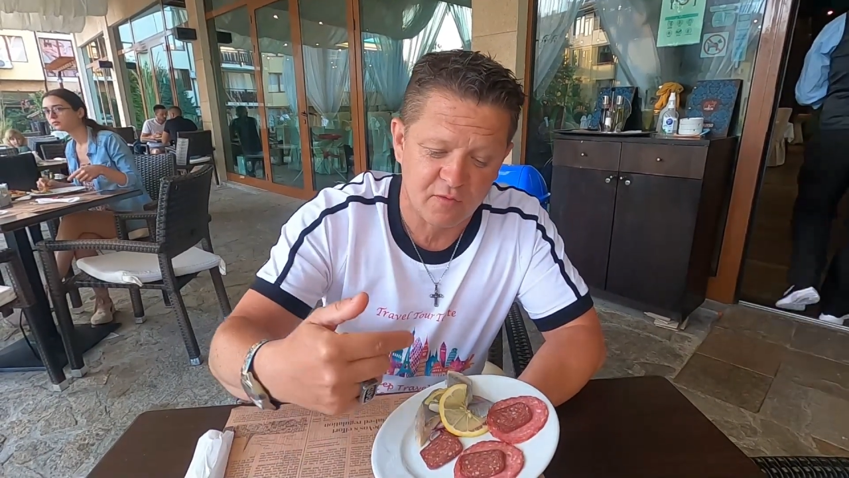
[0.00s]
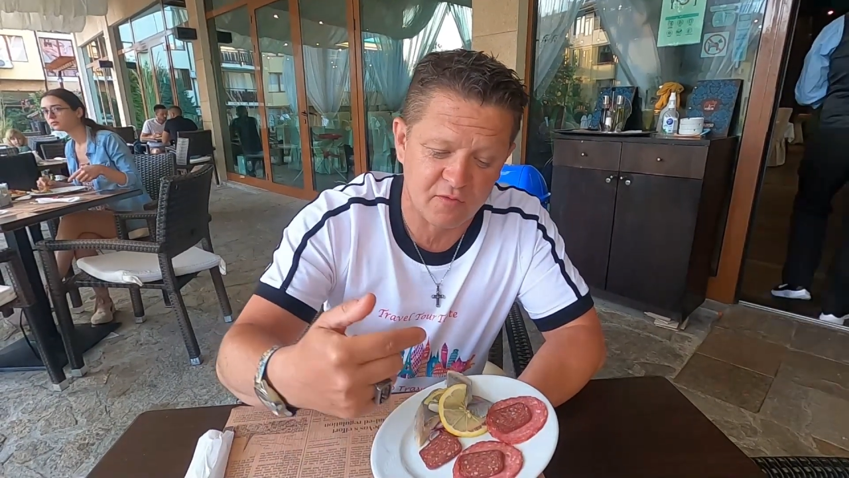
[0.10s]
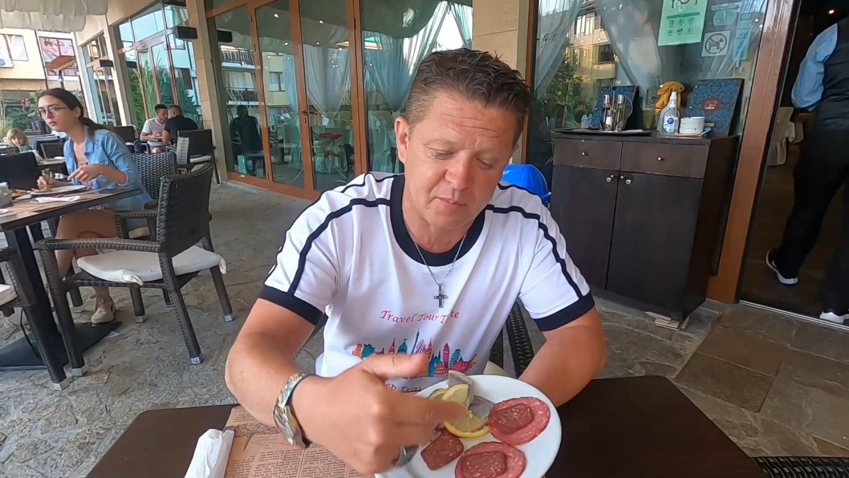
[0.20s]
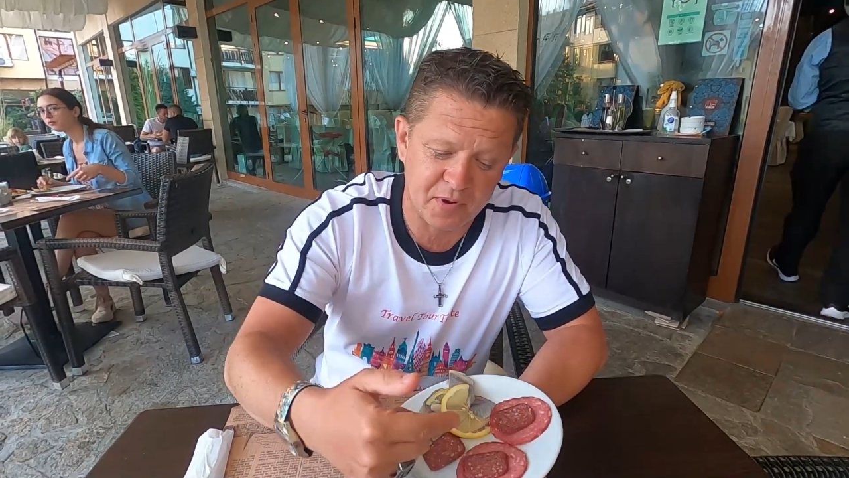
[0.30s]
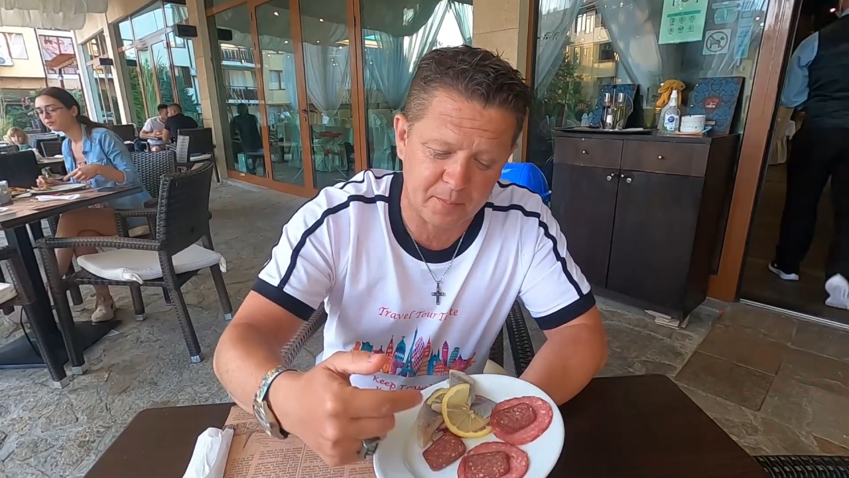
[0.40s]

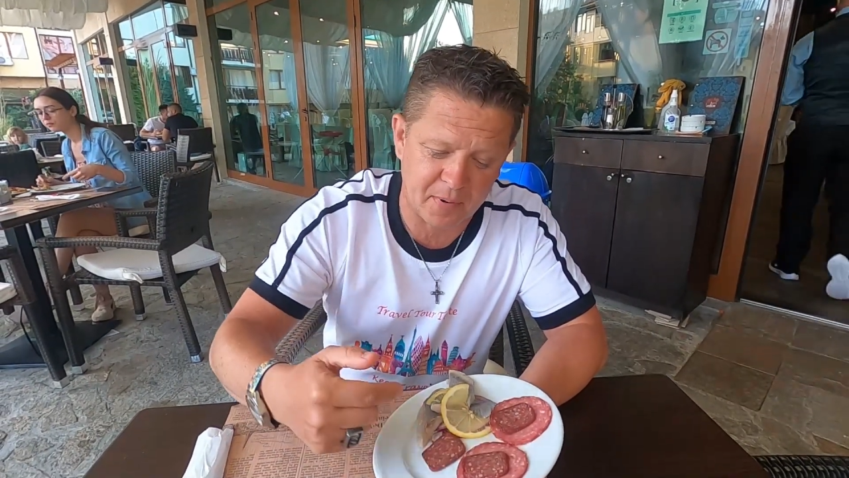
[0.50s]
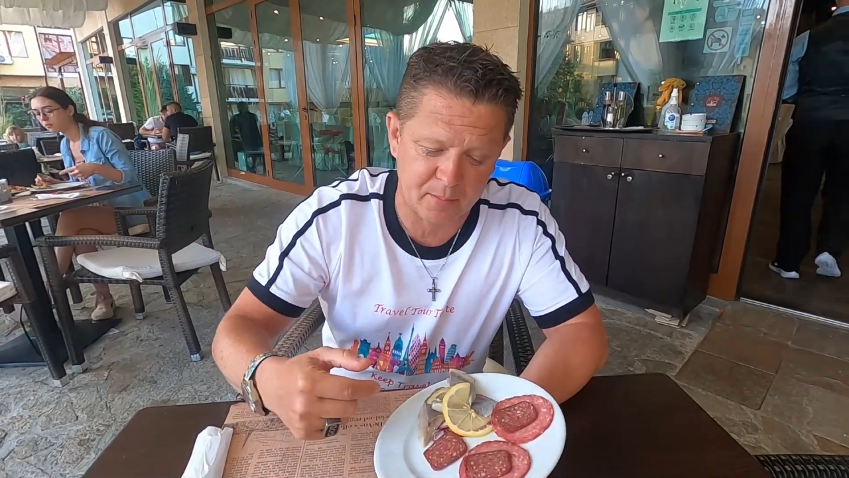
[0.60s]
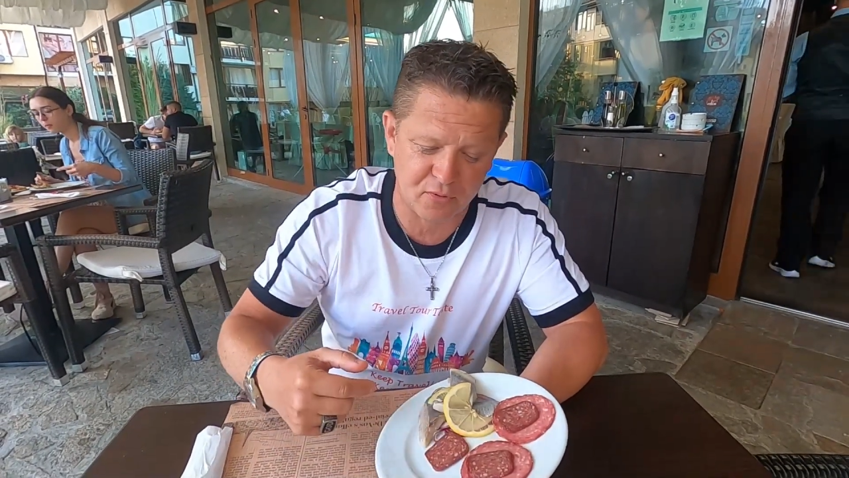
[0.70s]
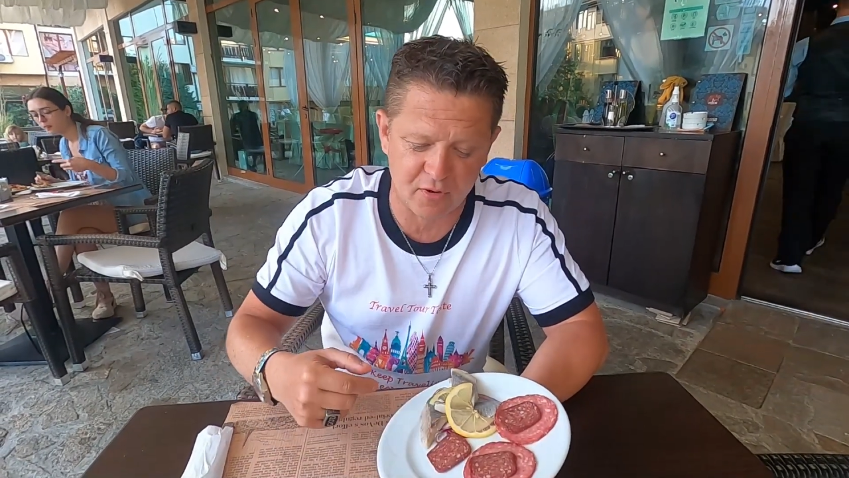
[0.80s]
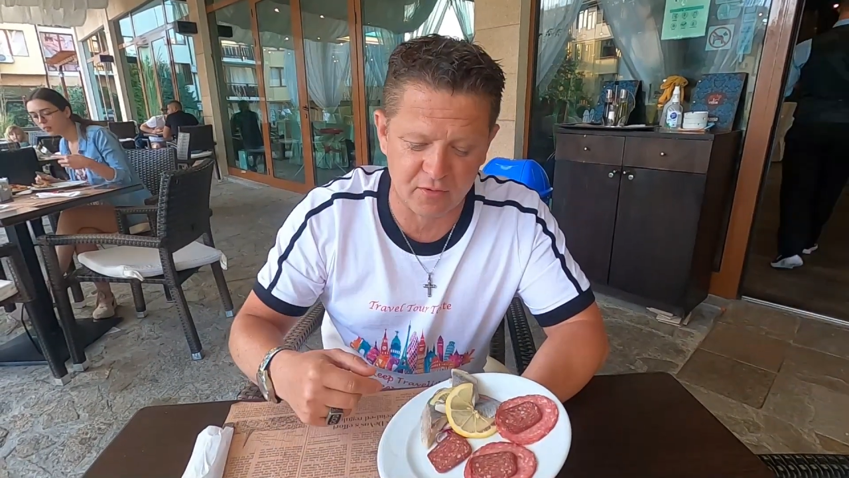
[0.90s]
with a bit of
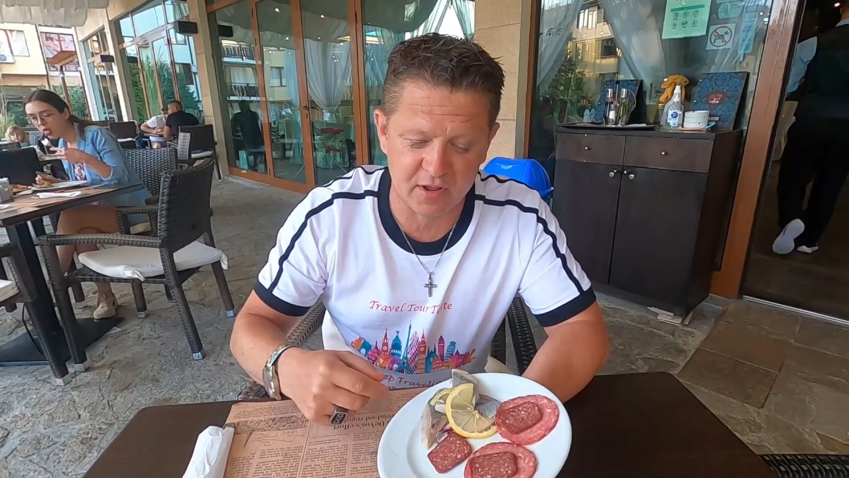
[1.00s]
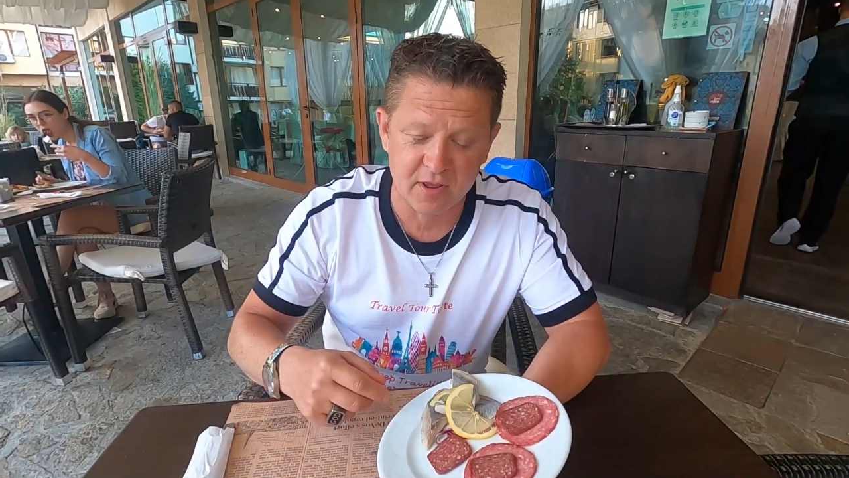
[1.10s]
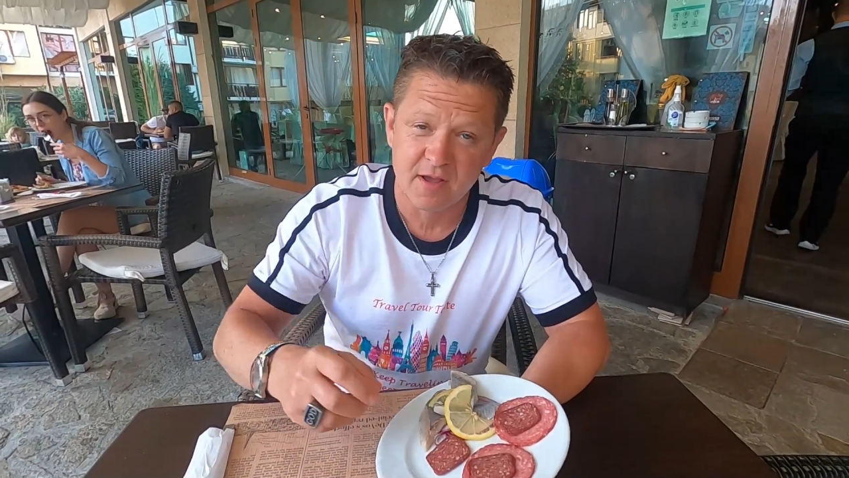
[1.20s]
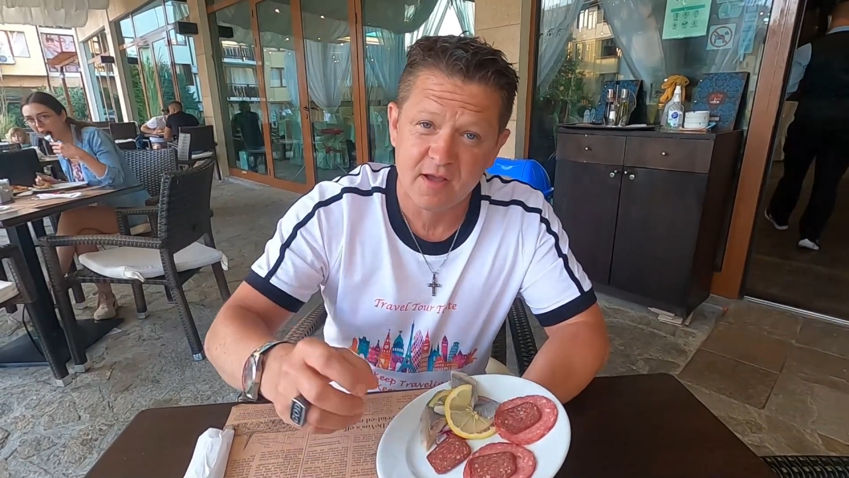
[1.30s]
pepperoni